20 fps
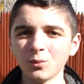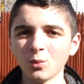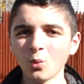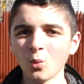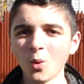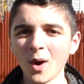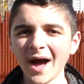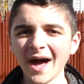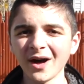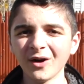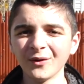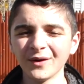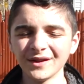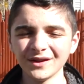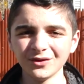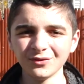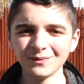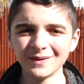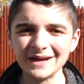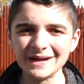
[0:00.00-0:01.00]
well, and
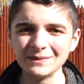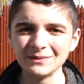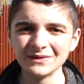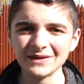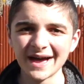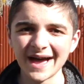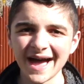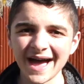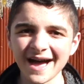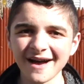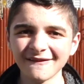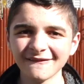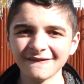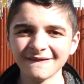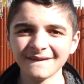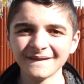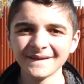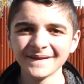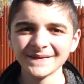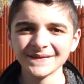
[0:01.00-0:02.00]
you'd be able to have
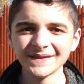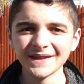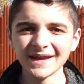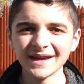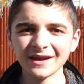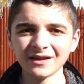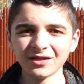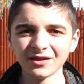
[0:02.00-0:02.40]
things,